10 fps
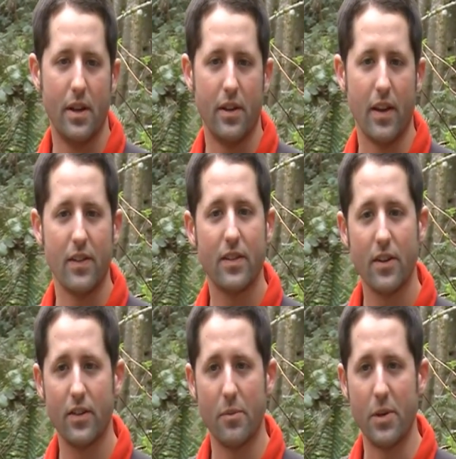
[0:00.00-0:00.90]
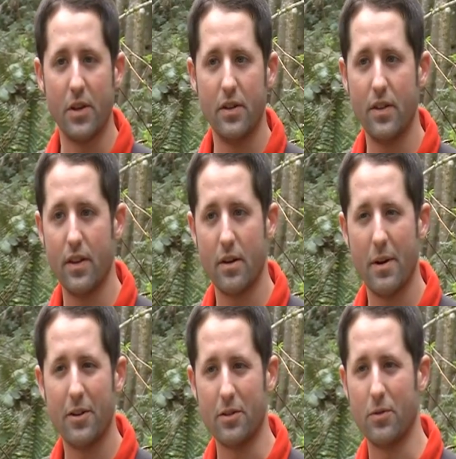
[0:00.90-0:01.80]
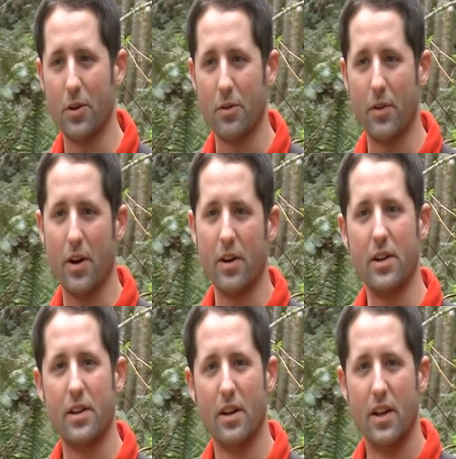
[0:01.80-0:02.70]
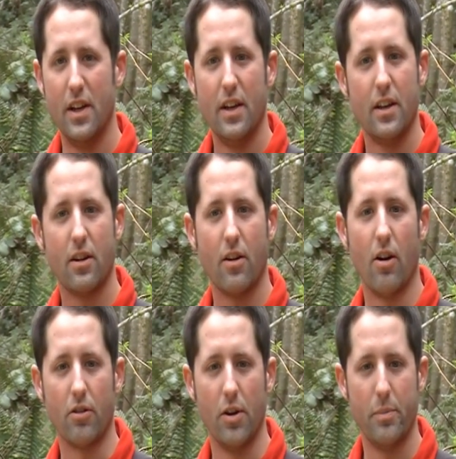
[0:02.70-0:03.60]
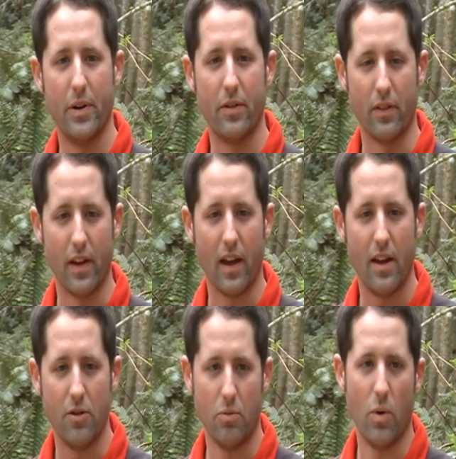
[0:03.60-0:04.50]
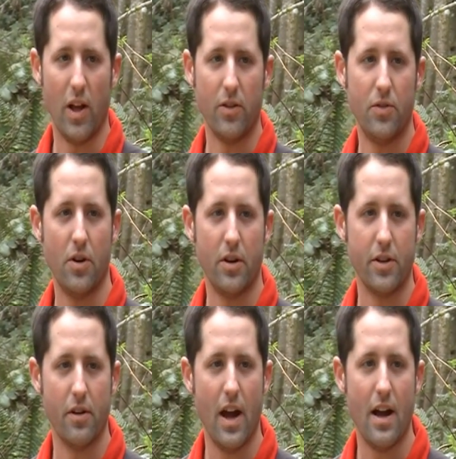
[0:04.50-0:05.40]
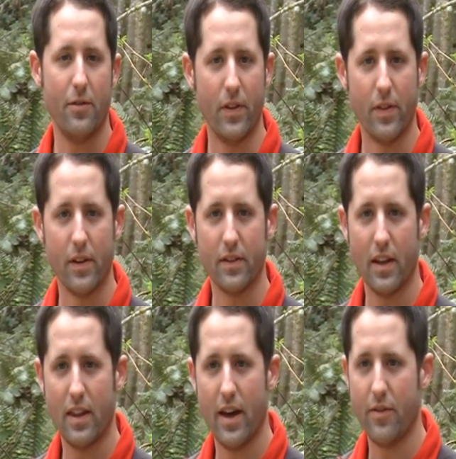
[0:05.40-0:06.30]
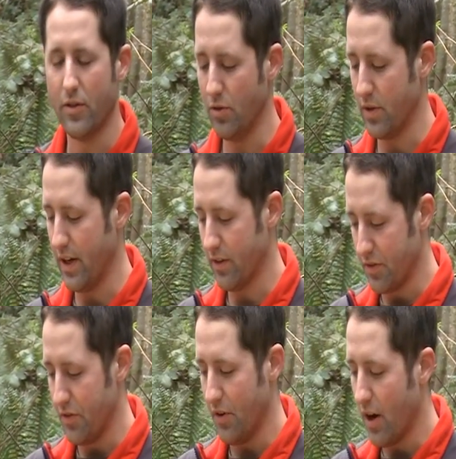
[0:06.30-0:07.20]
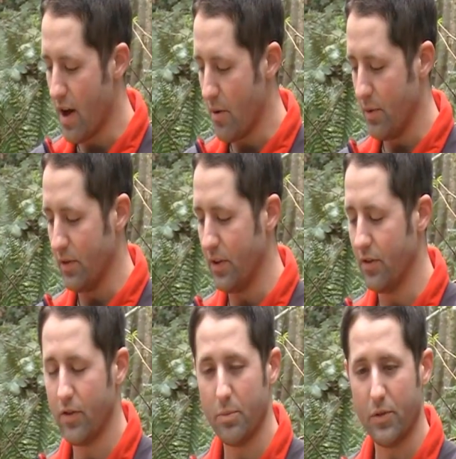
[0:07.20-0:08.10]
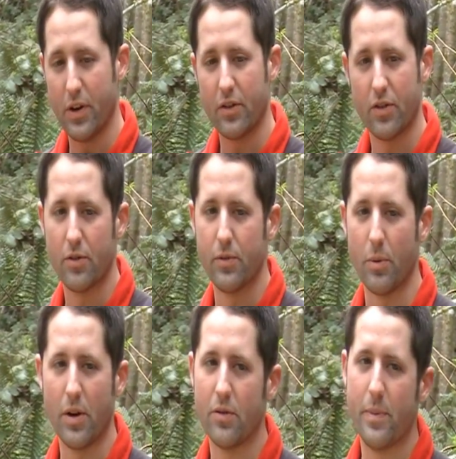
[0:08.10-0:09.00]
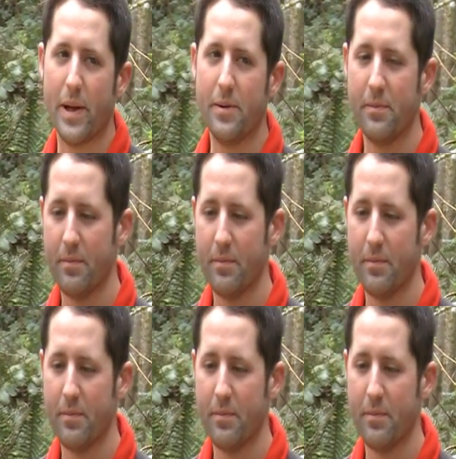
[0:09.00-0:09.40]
And that's still something good to think about. And if you're a very concrete person like I do well, drawing graphs and things like that, then you could actually draw out the leadership structure for where you've been.